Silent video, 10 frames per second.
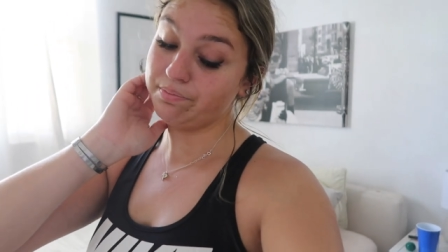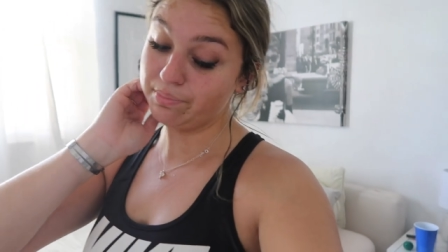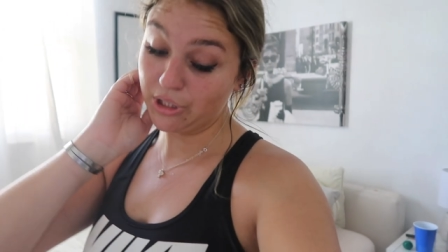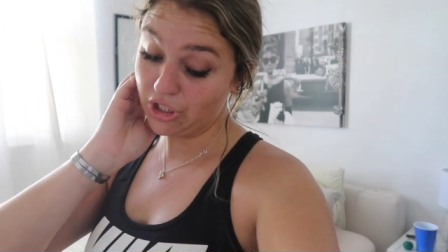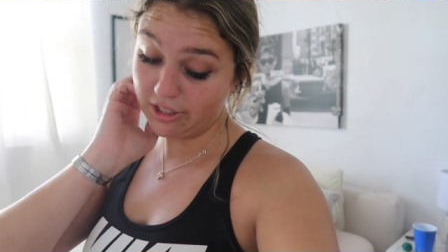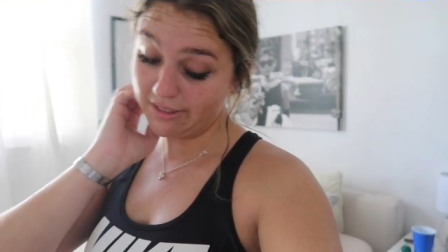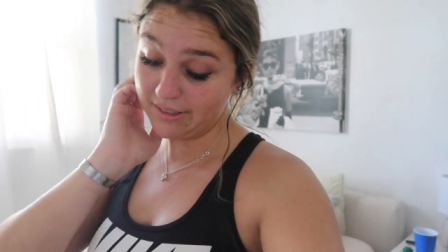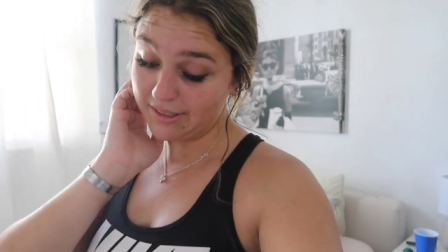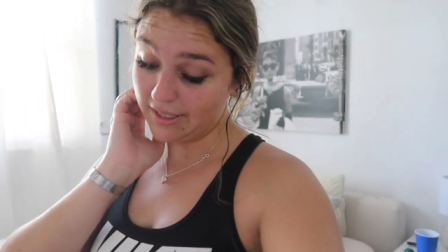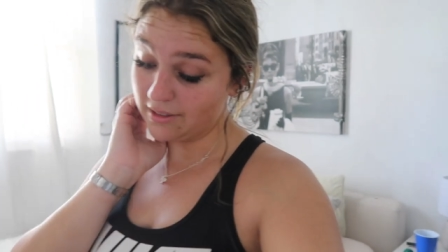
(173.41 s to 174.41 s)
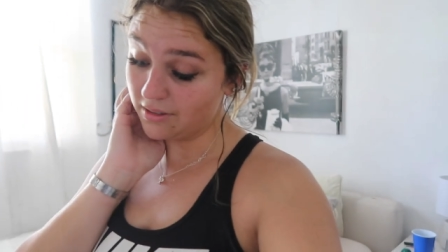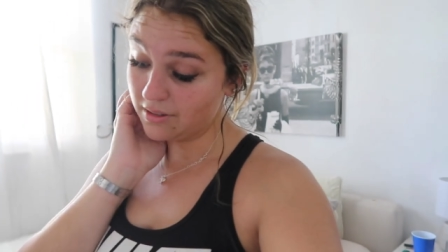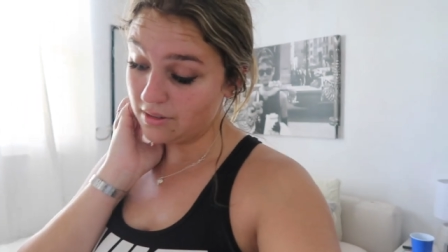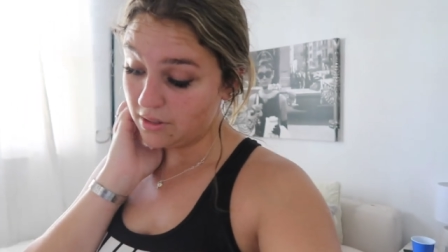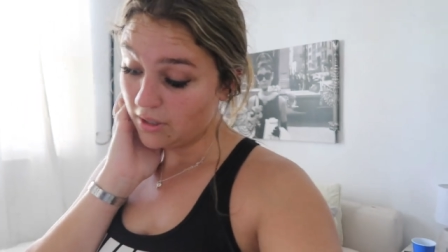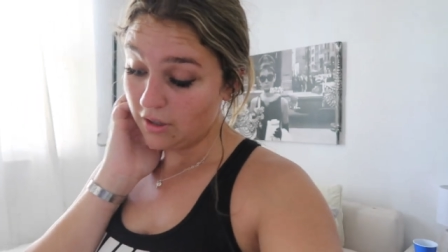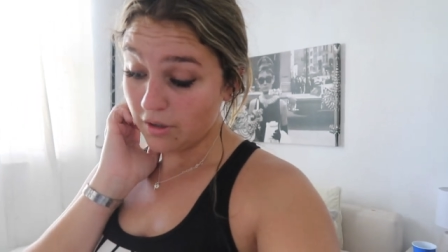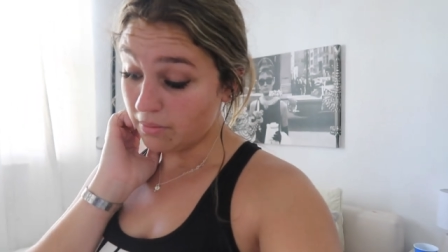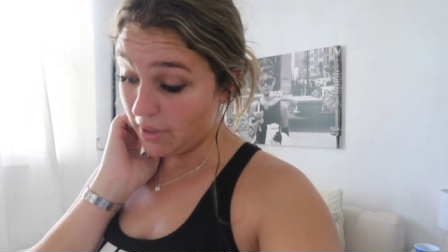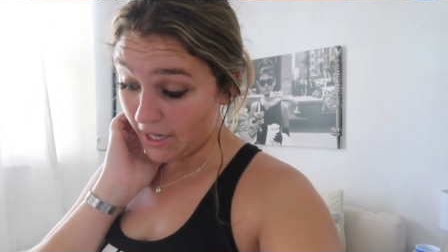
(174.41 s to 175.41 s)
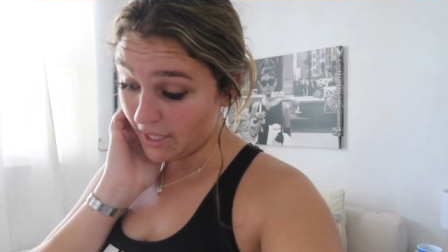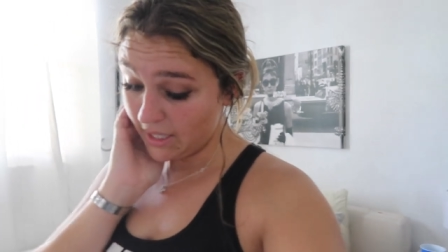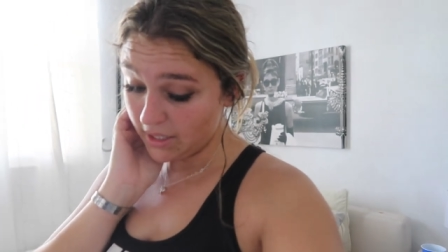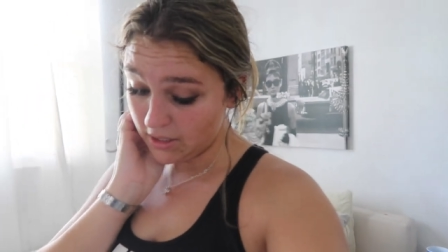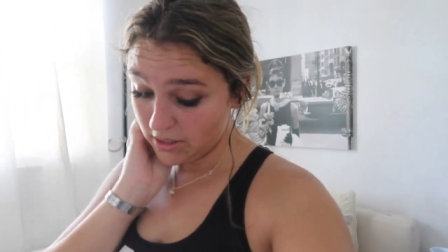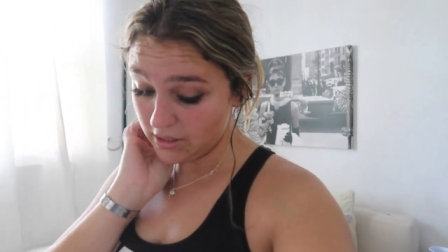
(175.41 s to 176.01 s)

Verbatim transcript: bushes and mud.